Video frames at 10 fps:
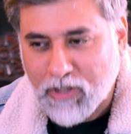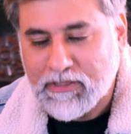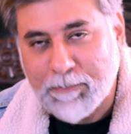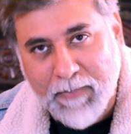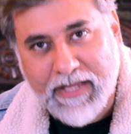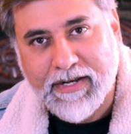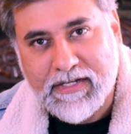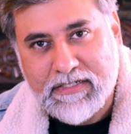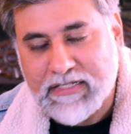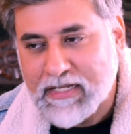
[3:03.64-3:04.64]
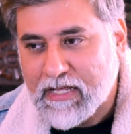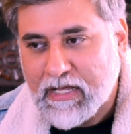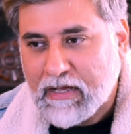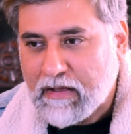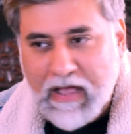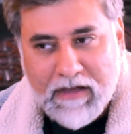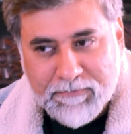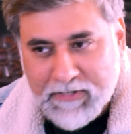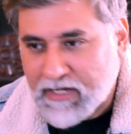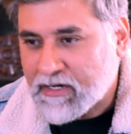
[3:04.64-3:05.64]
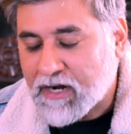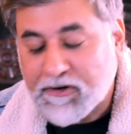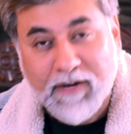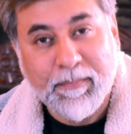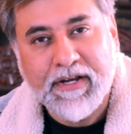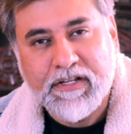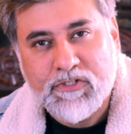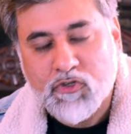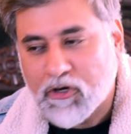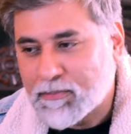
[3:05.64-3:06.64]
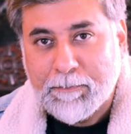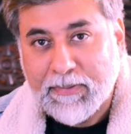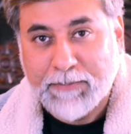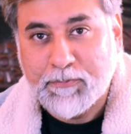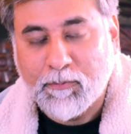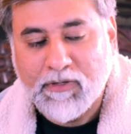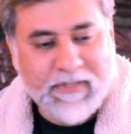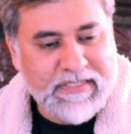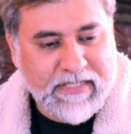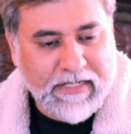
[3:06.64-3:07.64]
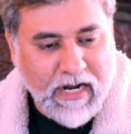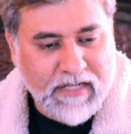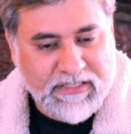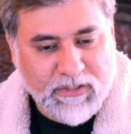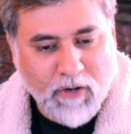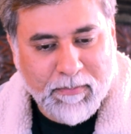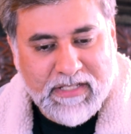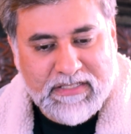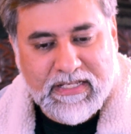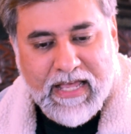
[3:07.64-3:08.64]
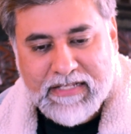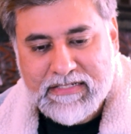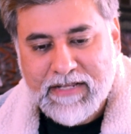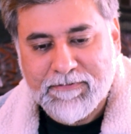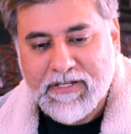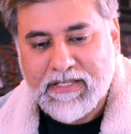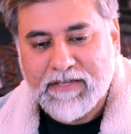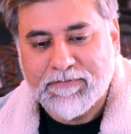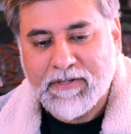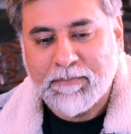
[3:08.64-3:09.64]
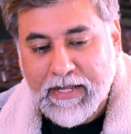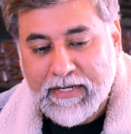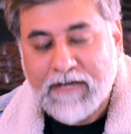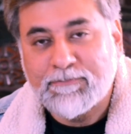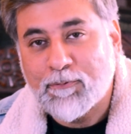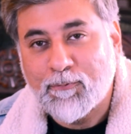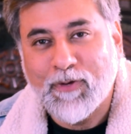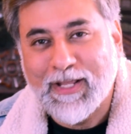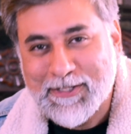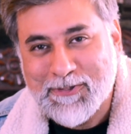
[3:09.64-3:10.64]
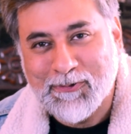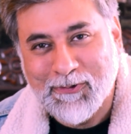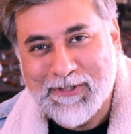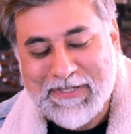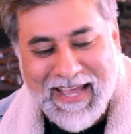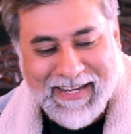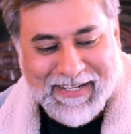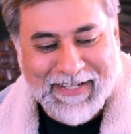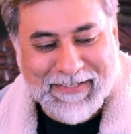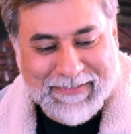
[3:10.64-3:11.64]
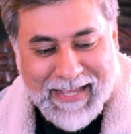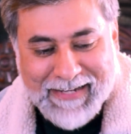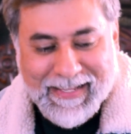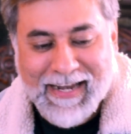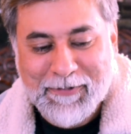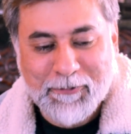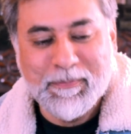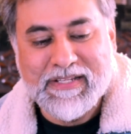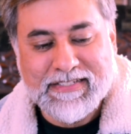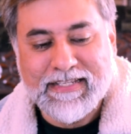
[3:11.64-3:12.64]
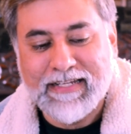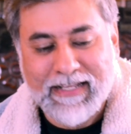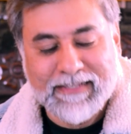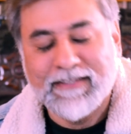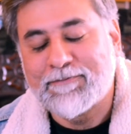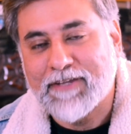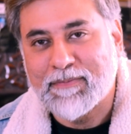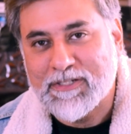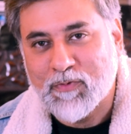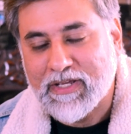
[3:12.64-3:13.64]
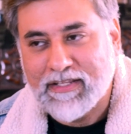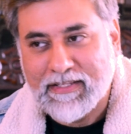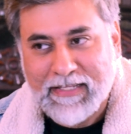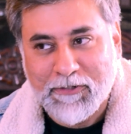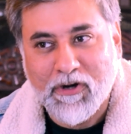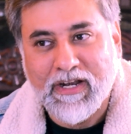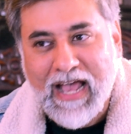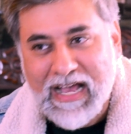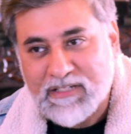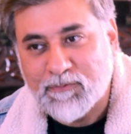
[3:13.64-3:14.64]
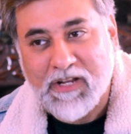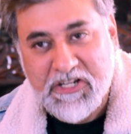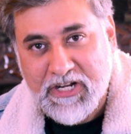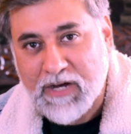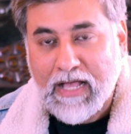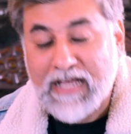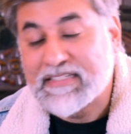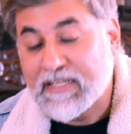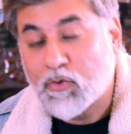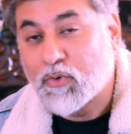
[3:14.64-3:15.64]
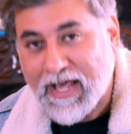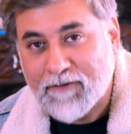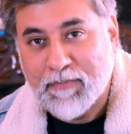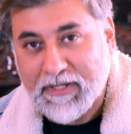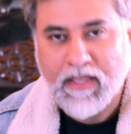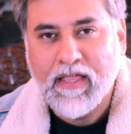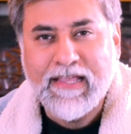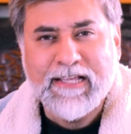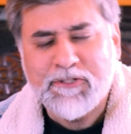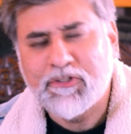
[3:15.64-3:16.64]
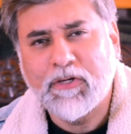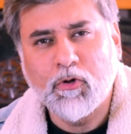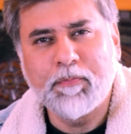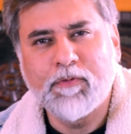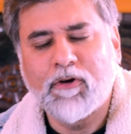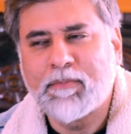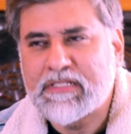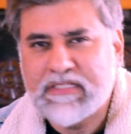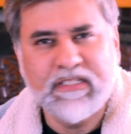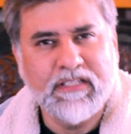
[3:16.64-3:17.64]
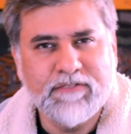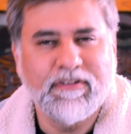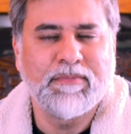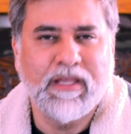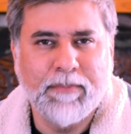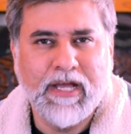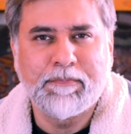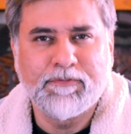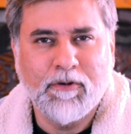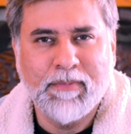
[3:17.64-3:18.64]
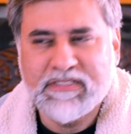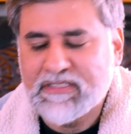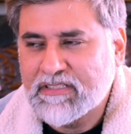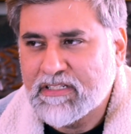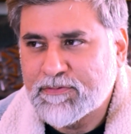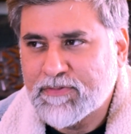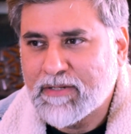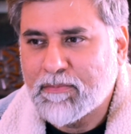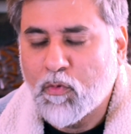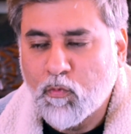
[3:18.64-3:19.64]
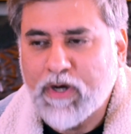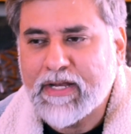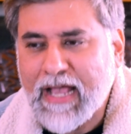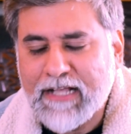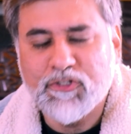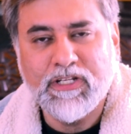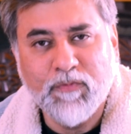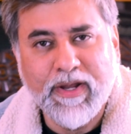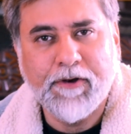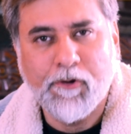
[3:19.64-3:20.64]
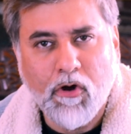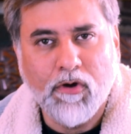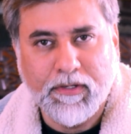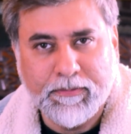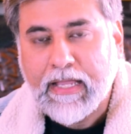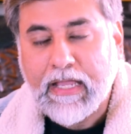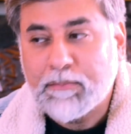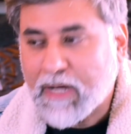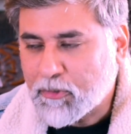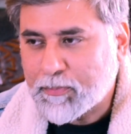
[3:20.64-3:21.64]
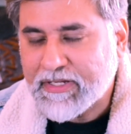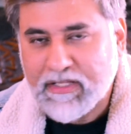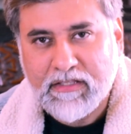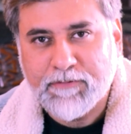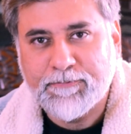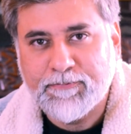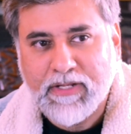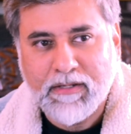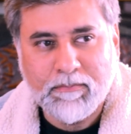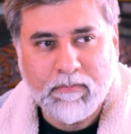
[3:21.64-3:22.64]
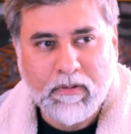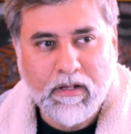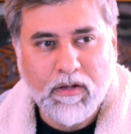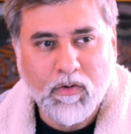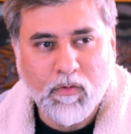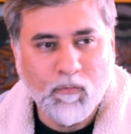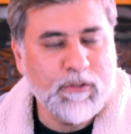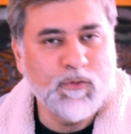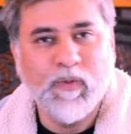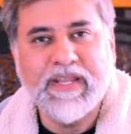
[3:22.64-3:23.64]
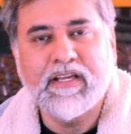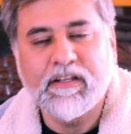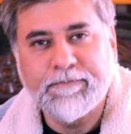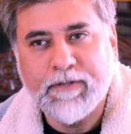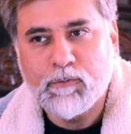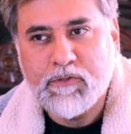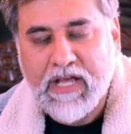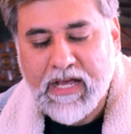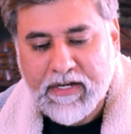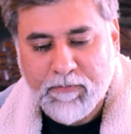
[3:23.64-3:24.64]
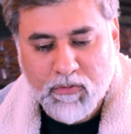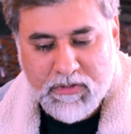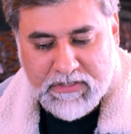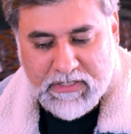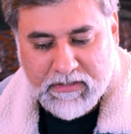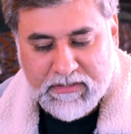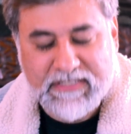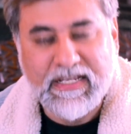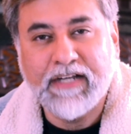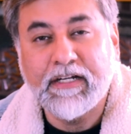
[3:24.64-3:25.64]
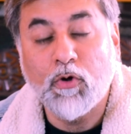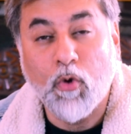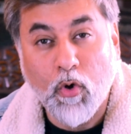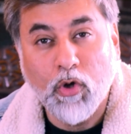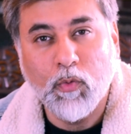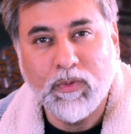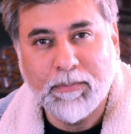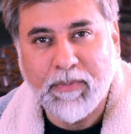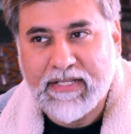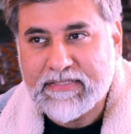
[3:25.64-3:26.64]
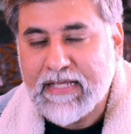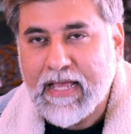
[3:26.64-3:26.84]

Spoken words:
the parents have done a tremendous job. But the problem is that Archie Comics has never given enough flesh to those characters, and that could be seen in the film as well. That they're not as fleshed out as they could have been. So there are good performances in this film. There are bad performances in this film. What actually went wrong? In my opinion, the film was very confused and it was scattered all over the place.